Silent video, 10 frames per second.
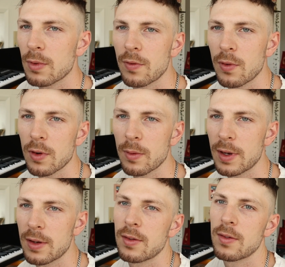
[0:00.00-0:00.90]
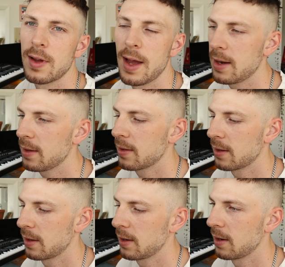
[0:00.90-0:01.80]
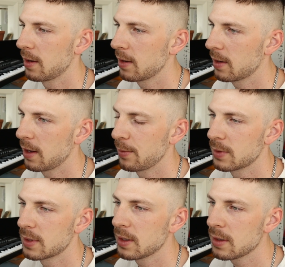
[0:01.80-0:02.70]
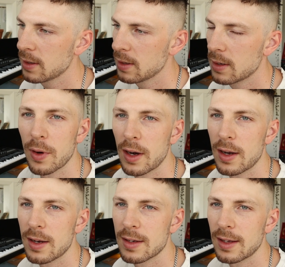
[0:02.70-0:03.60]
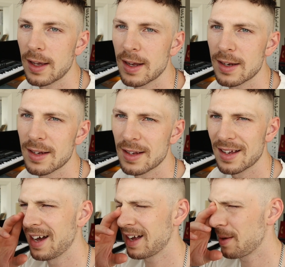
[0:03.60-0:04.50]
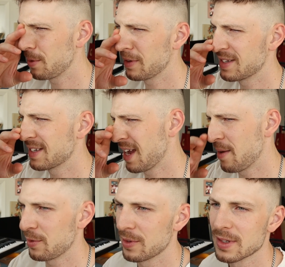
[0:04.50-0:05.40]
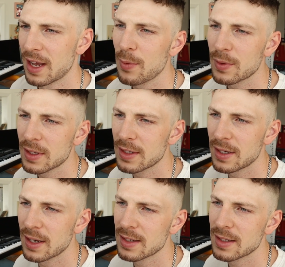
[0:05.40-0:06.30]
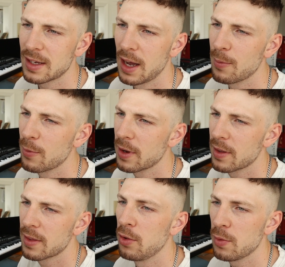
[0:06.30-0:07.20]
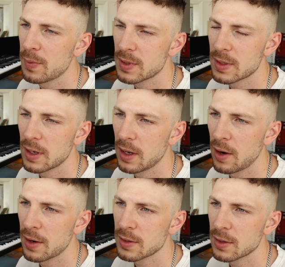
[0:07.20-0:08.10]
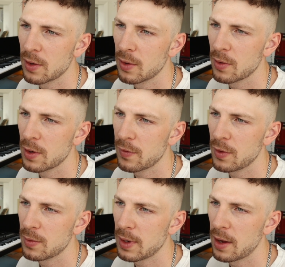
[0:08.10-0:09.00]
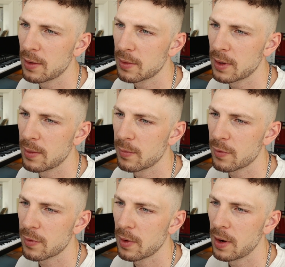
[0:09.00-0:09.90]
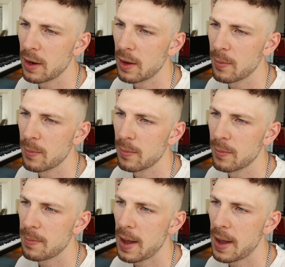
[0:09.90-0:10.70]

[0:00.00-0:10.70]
before we do anything here in Ableton, we're going to need to get a couple of samples. Ableton does come with loops on its own if you download them from the